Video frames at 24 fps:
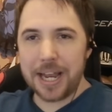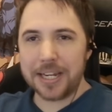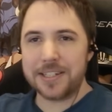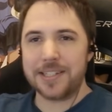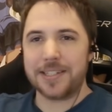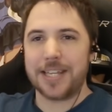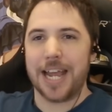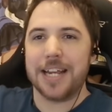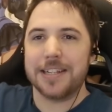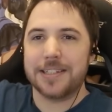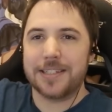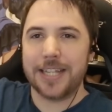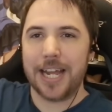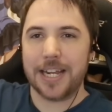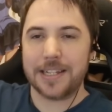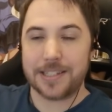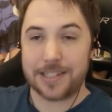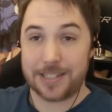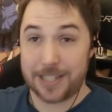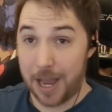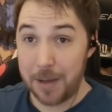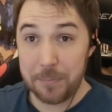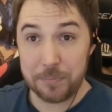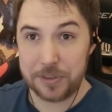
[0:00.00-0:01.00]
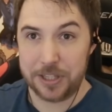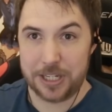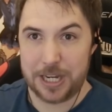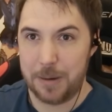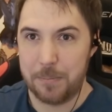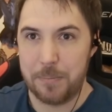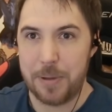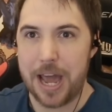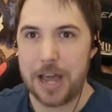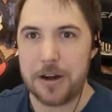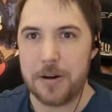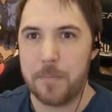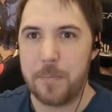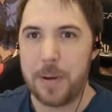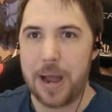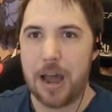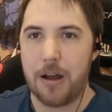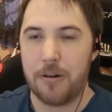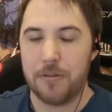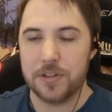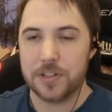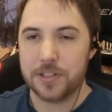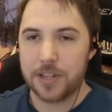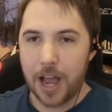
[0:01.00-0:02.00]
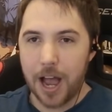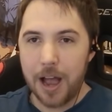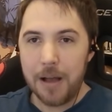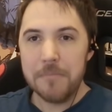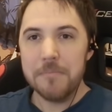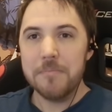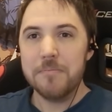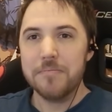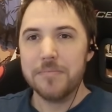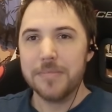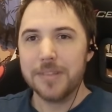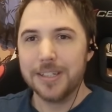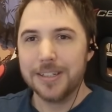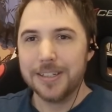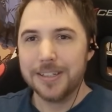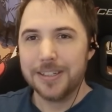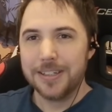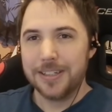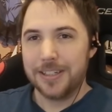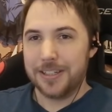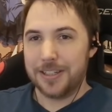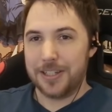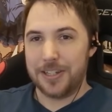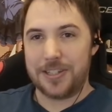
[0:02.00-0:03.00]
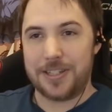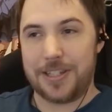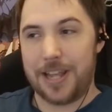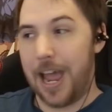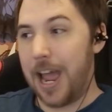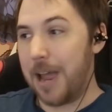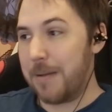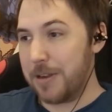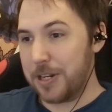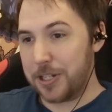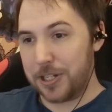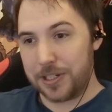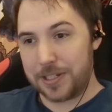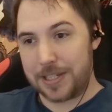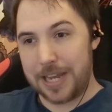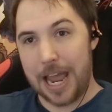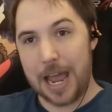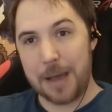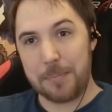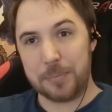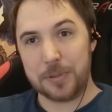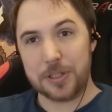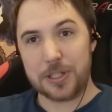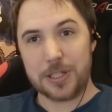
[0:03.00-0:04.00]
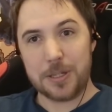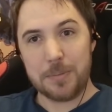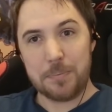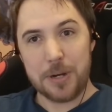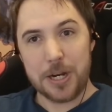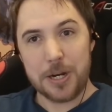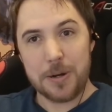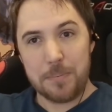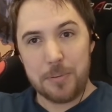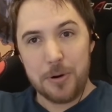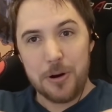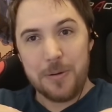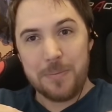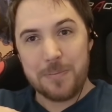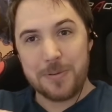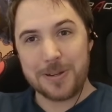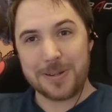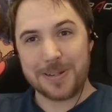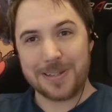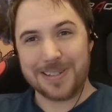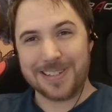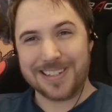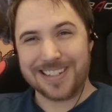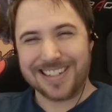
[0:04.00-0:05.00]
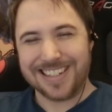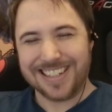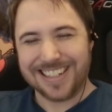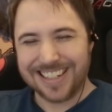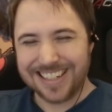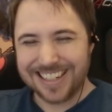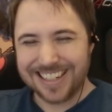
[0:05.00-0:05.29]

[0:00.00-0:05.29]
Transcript: makes sense that something about her powers up. This time it just happens to be the boobies.